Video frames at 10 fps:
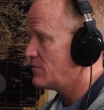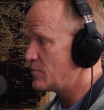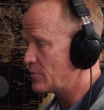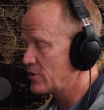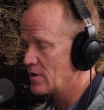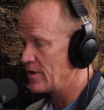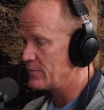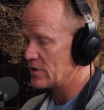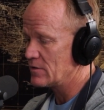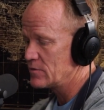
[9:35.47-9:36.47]
If people hear
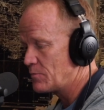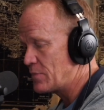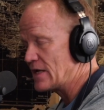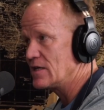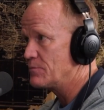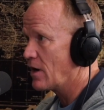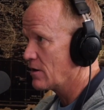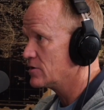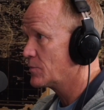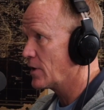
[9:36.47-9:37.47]
about the Pinckney
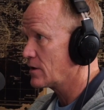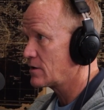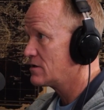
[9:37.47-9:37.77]
Art in the Park,